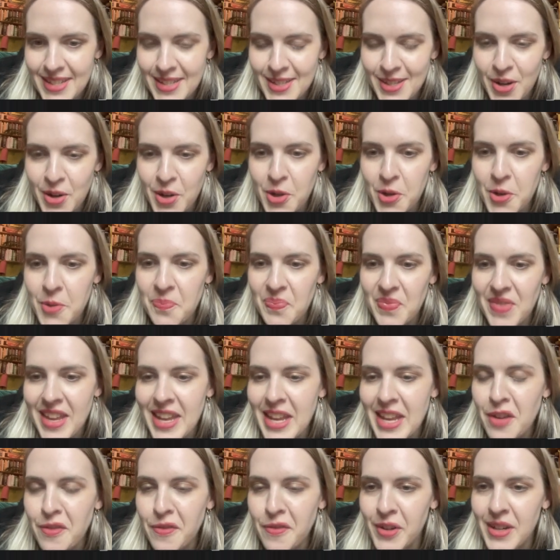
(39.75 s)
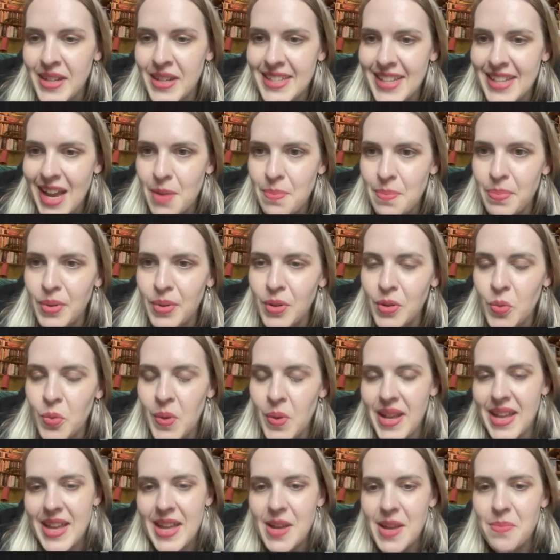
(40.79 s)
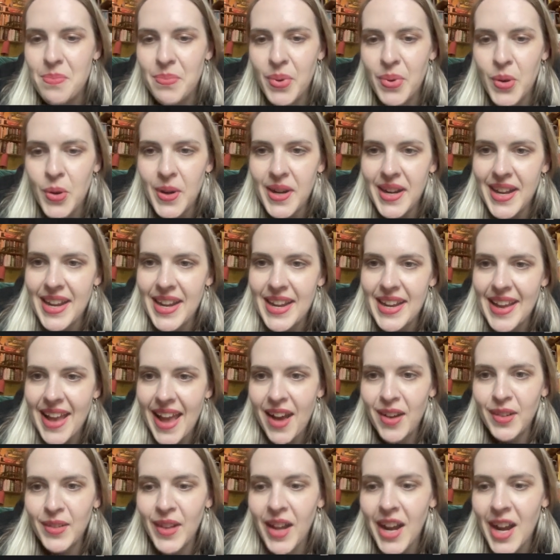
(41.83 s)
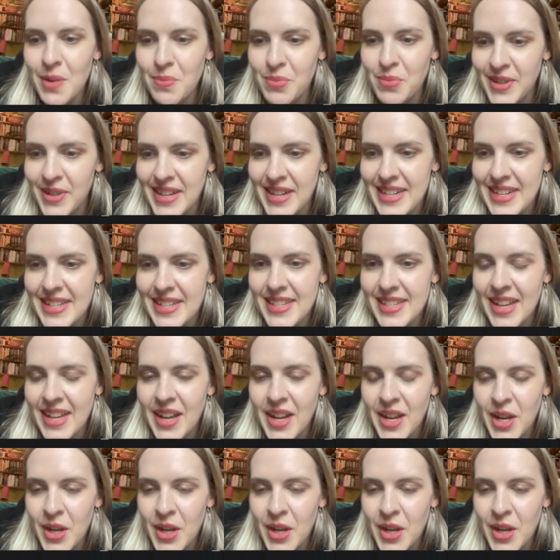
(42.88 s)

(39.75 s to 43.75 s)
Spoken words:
So, here, for example, we're importing our libraries.